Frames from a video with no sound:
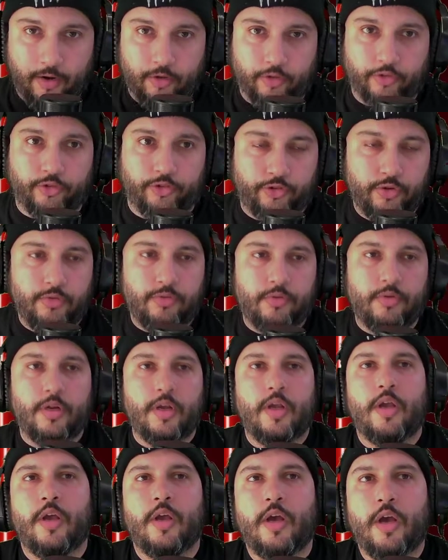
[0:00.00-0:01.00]
suit.
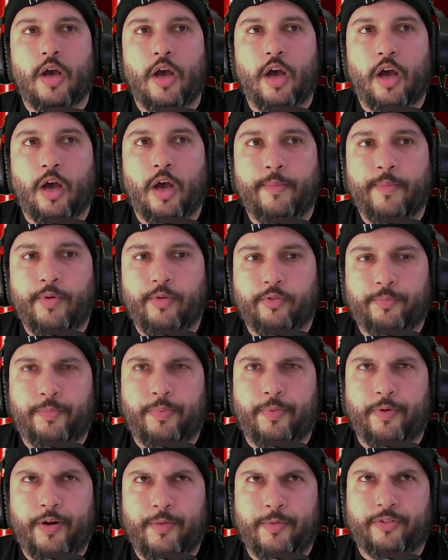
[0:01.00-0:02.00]
He was
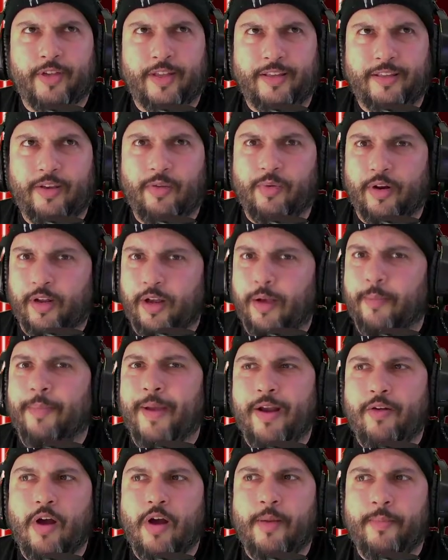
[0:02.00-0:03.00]
pretty much, I think, a
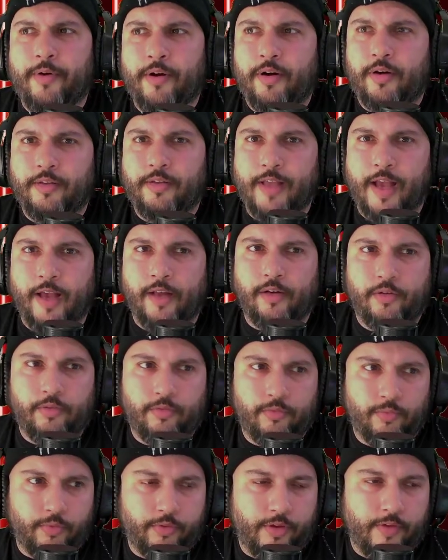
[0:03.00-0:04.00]
bank robber that
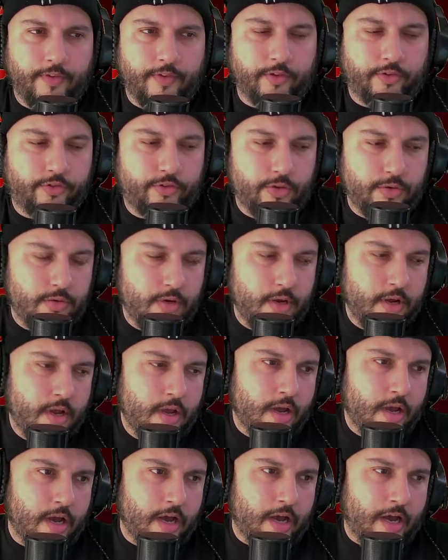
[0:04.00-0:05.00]
was given the suit.
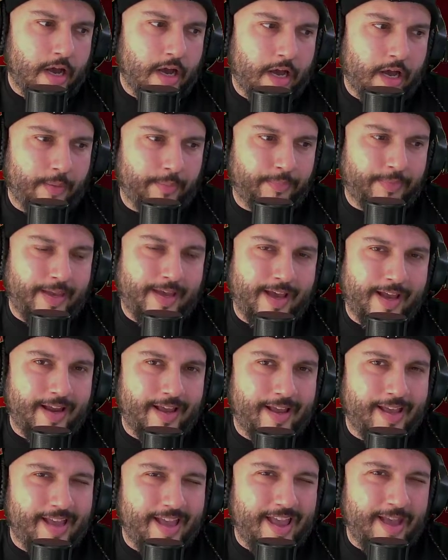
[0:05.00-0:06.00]
They kind
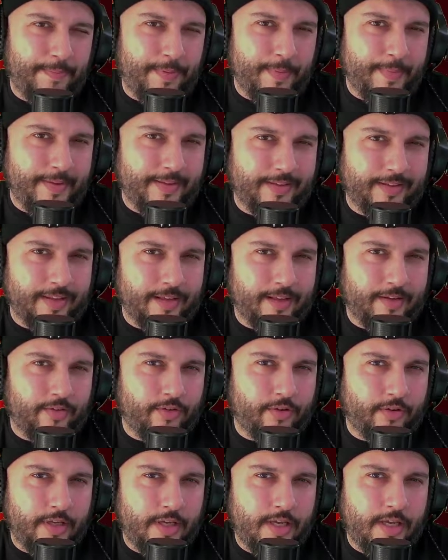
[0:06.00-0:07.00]
of implemented
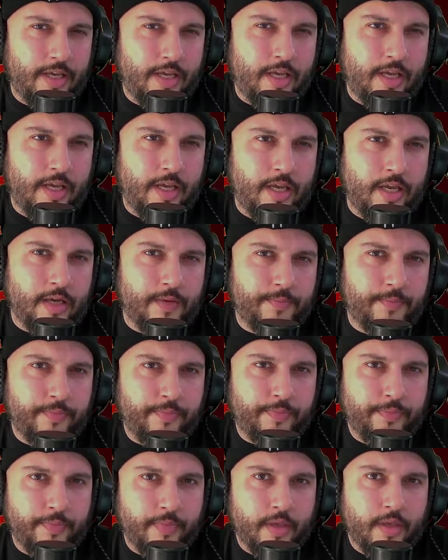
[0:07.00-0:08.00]
the
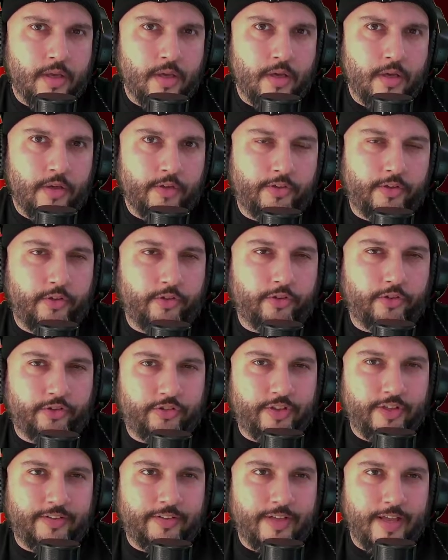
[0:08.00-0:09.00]
Sinister
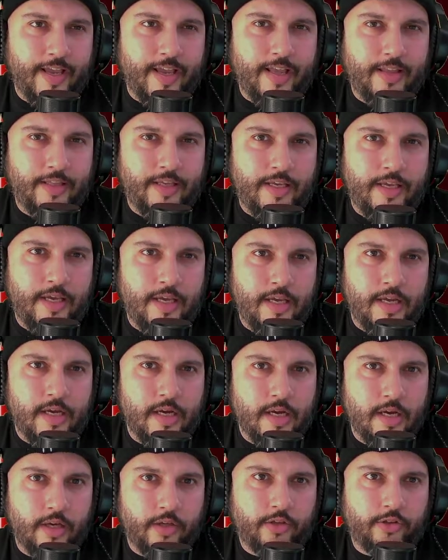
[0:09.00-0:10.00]
Six in the
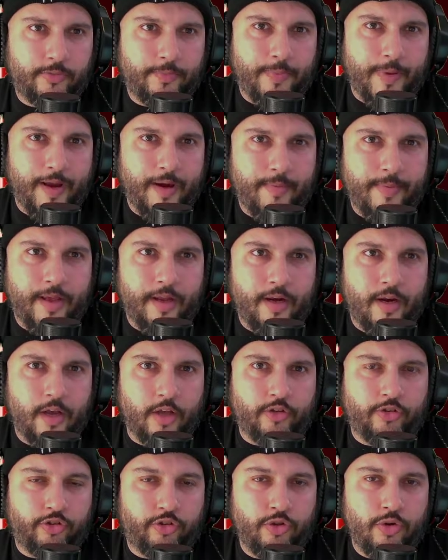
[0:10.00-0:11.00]
Spider-Man
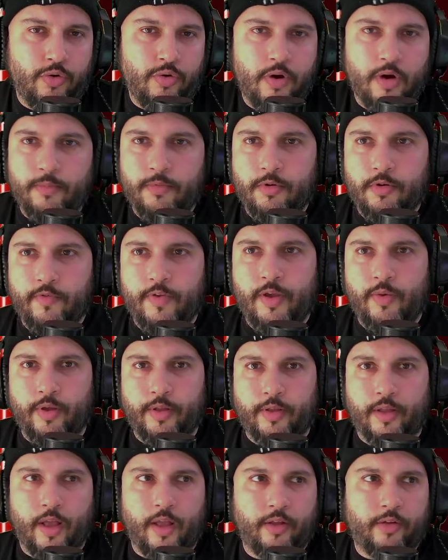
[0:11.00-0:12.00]
2 movie
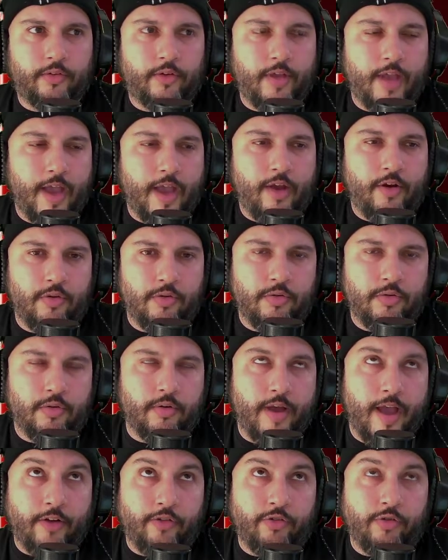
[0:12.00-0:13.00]
with Andrew
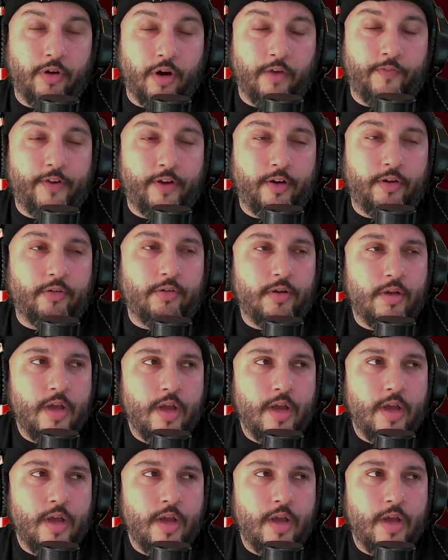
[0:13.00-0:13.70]
Garfinkel.